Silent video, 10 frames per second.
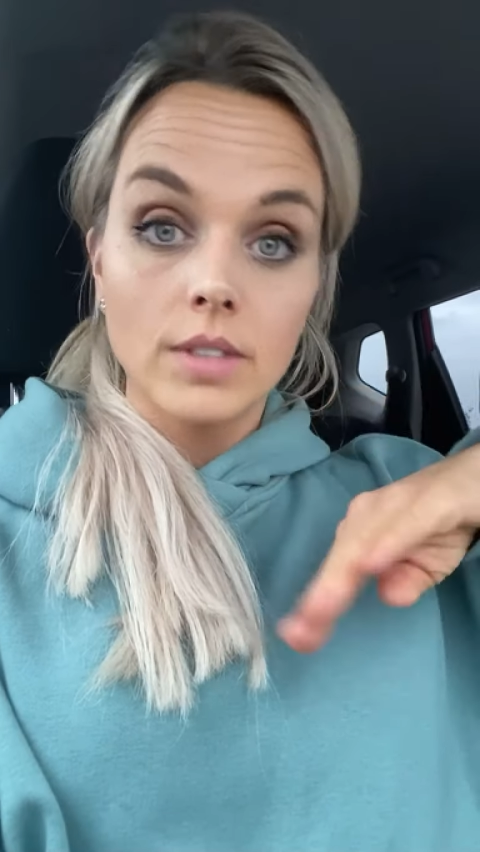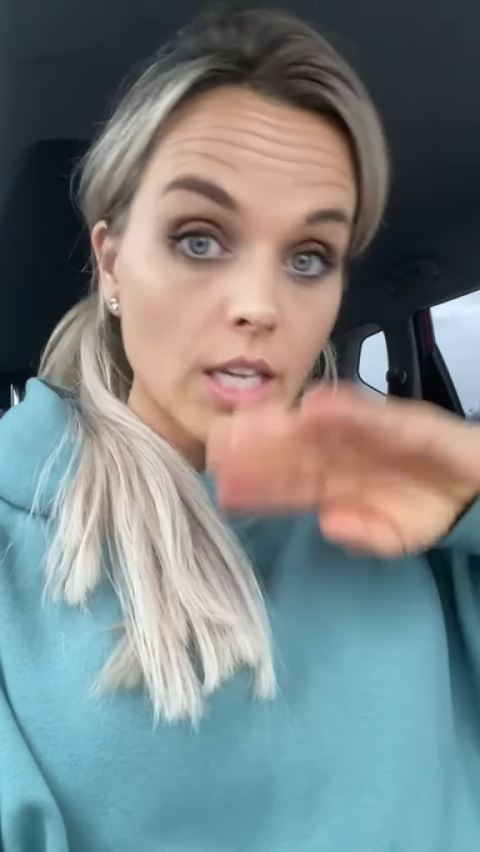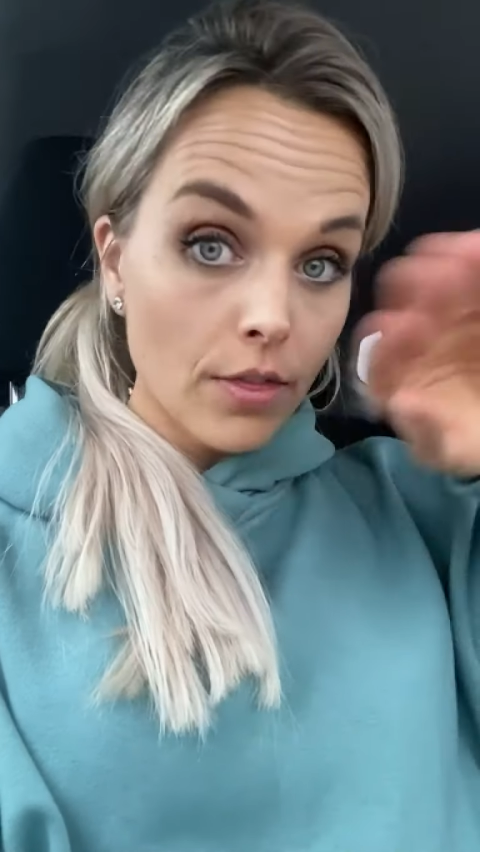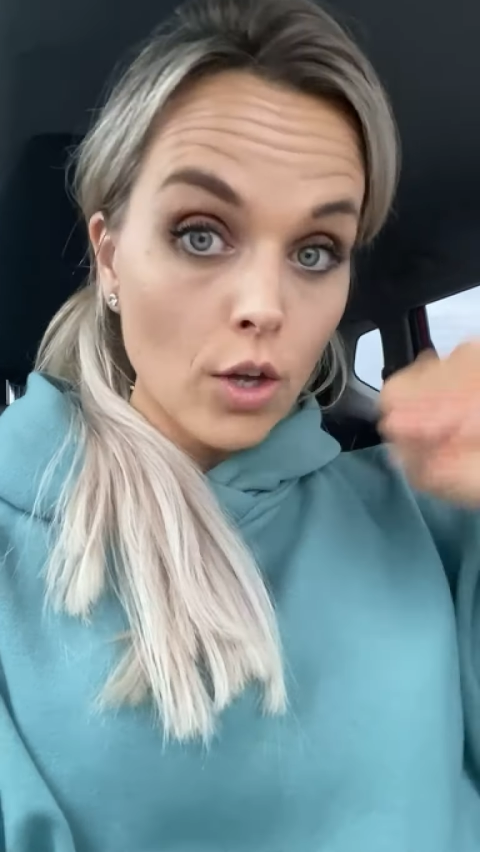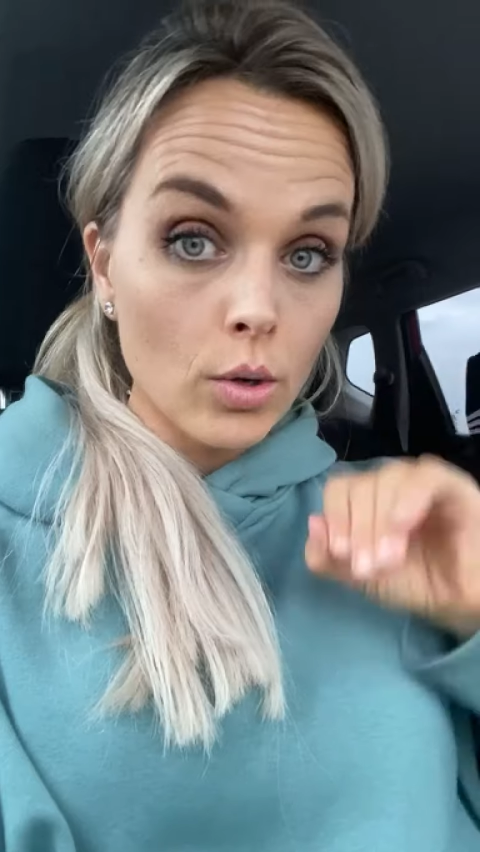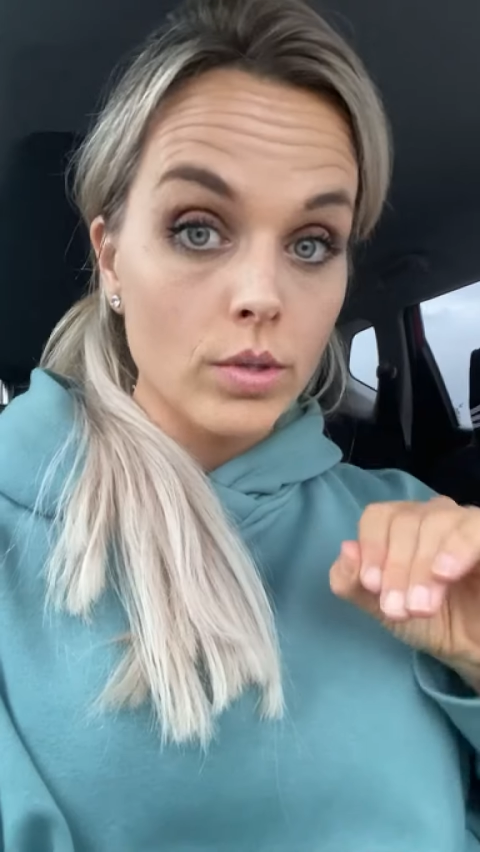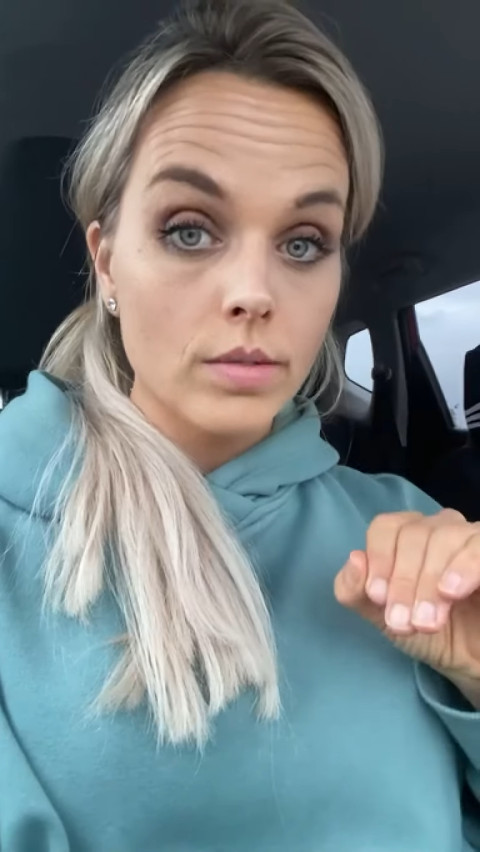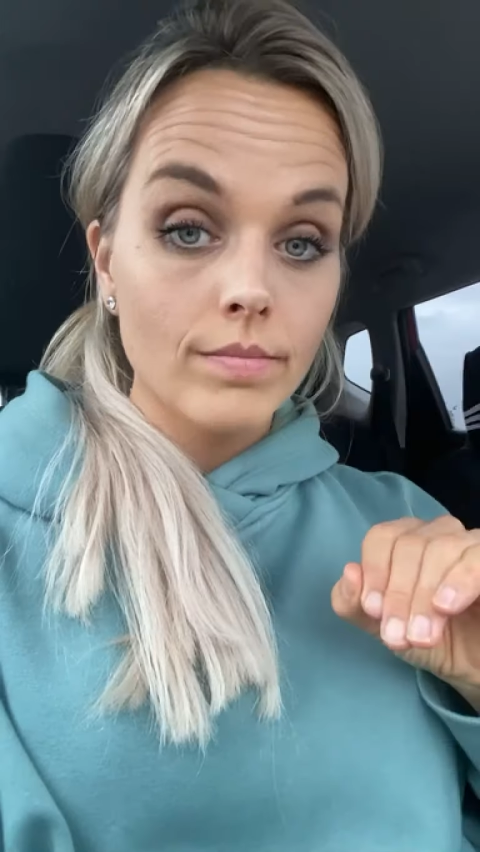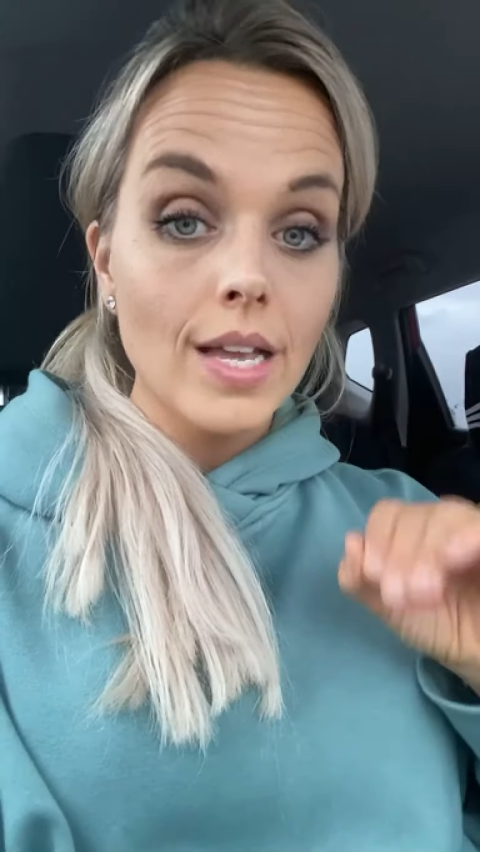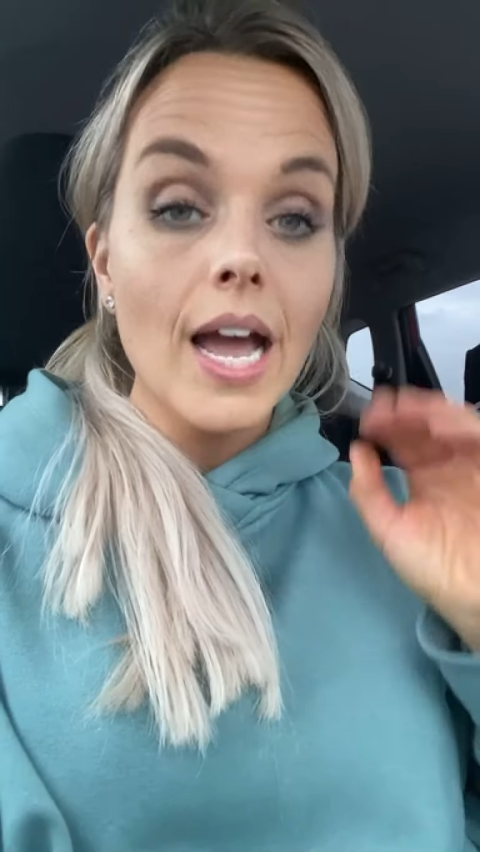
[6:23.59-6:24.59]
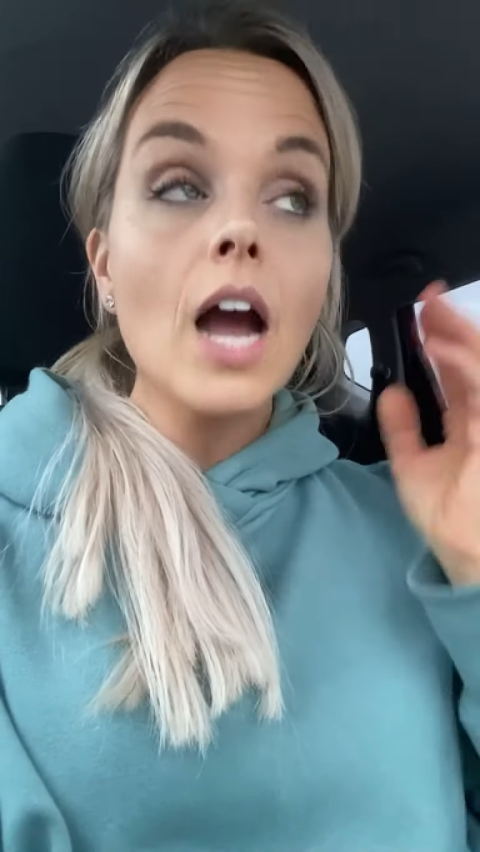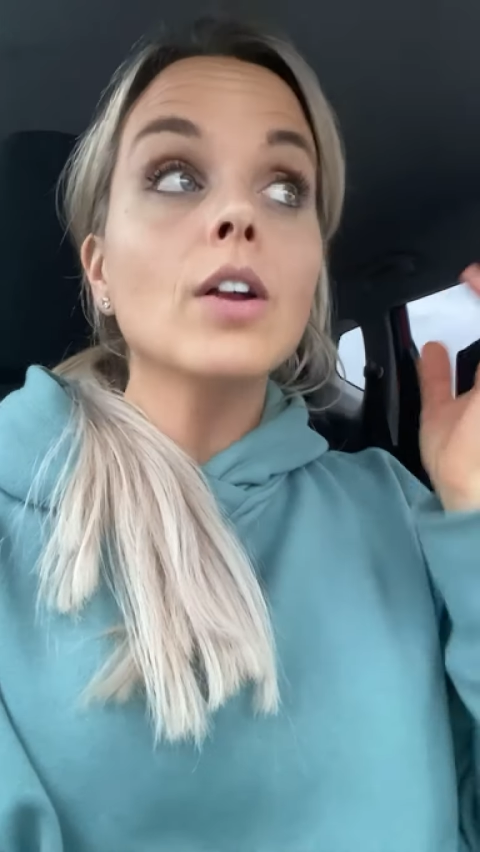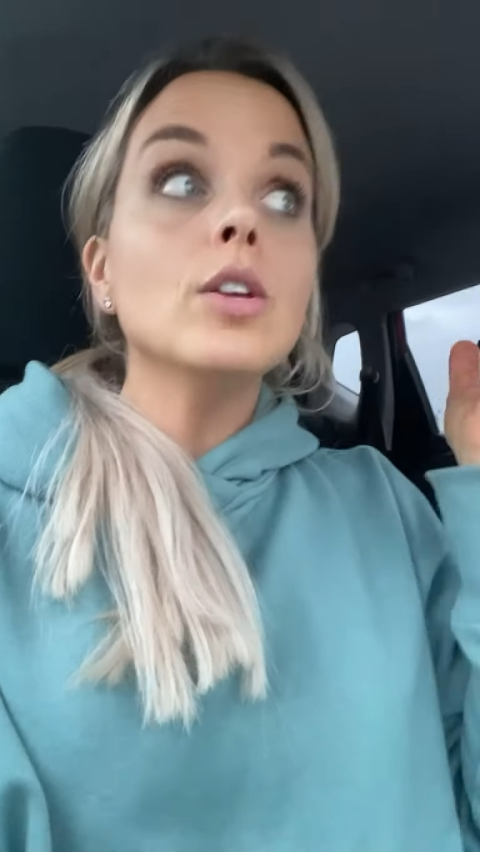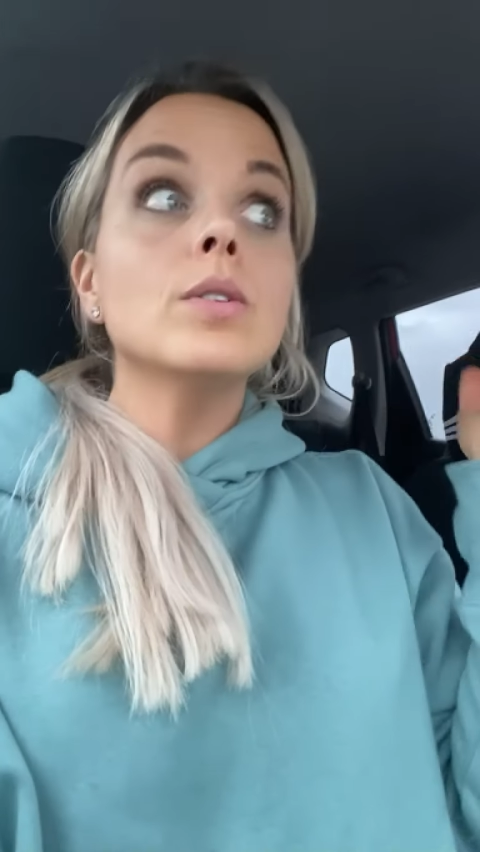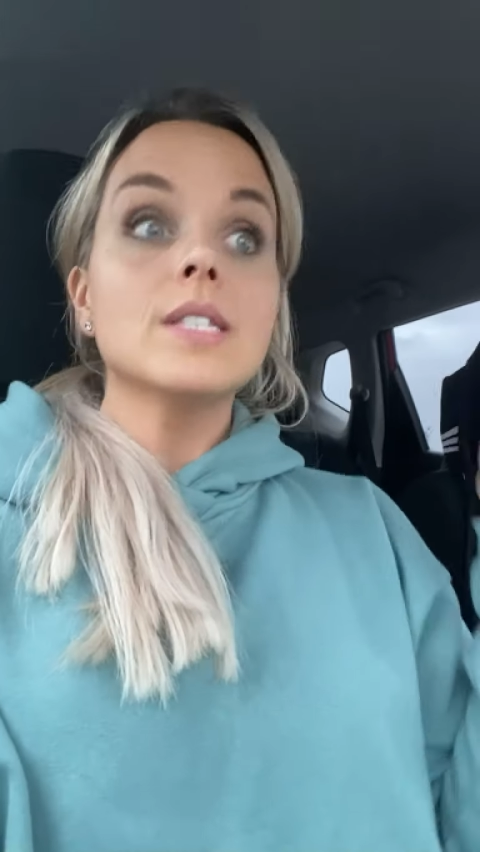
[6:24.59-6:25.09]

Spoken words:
Get those. How do you